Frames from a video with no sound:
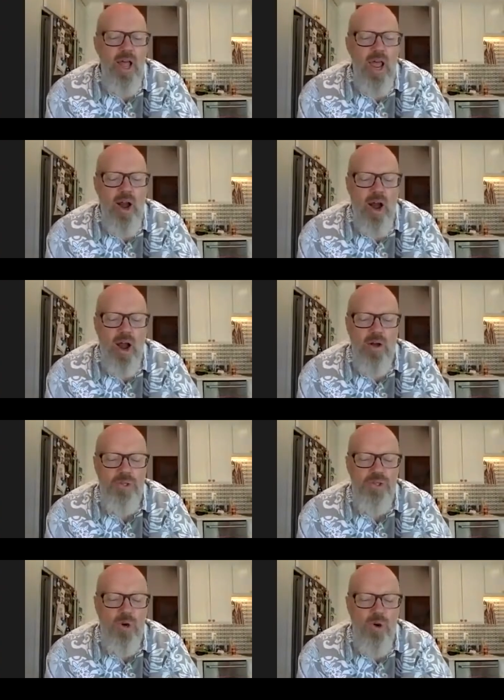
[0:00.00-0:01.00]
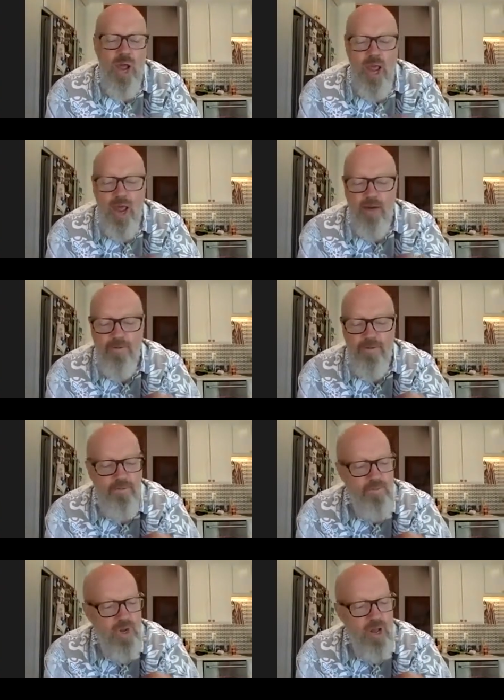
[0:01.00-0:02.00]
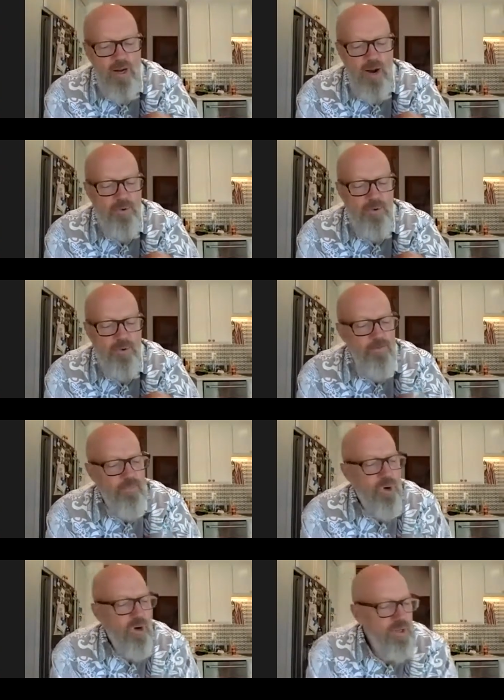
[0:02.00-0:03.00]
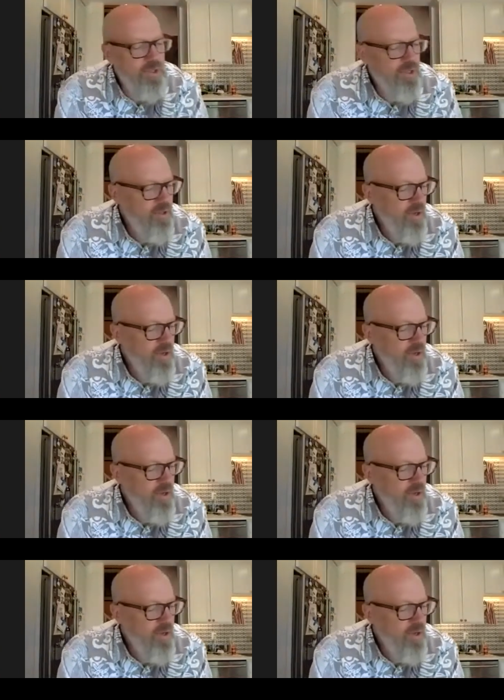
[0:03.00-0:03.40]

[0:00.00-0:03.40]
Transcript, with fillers: And I also have a couple of books.